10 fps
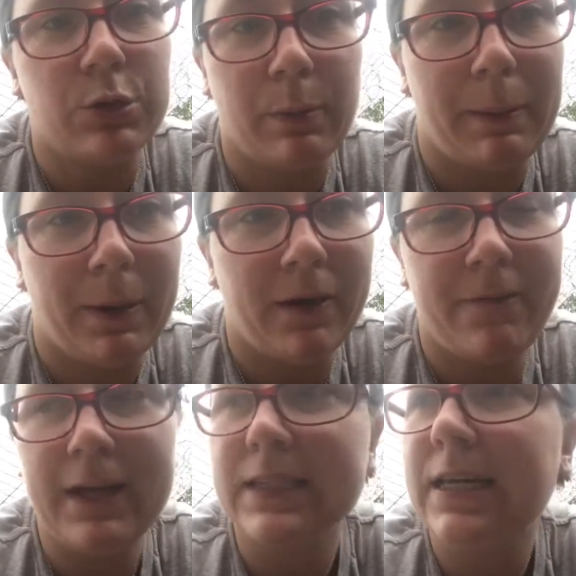would be
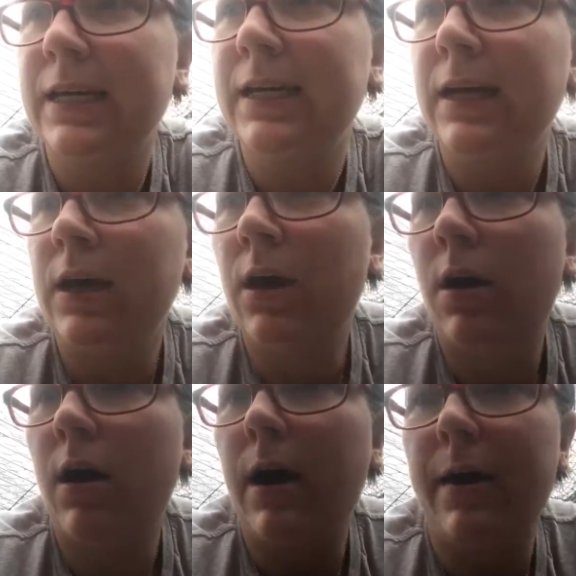perfect,
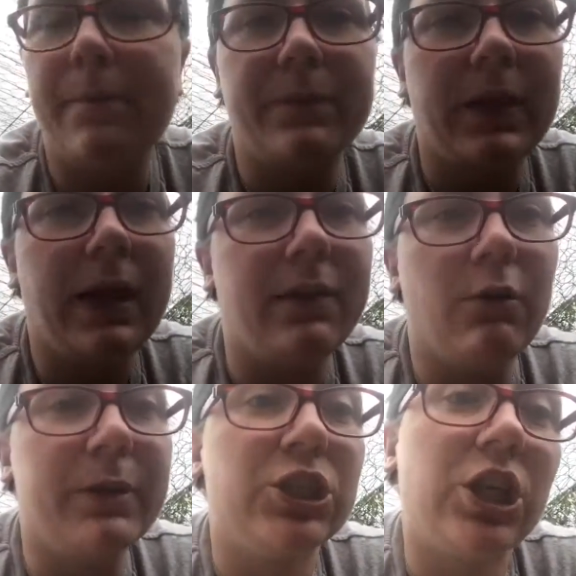and they're a
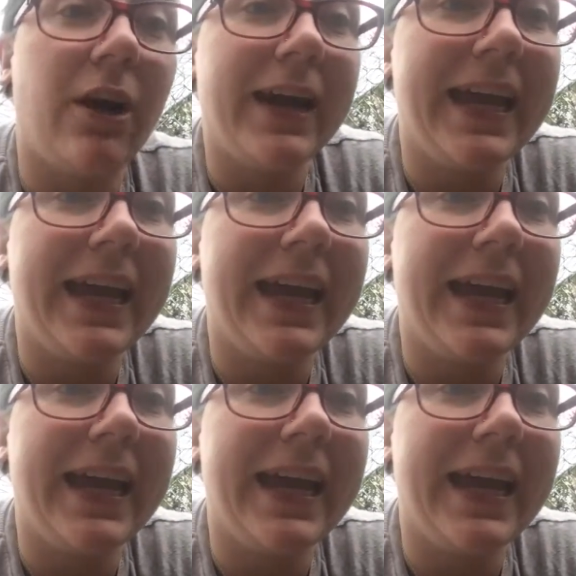bit shy,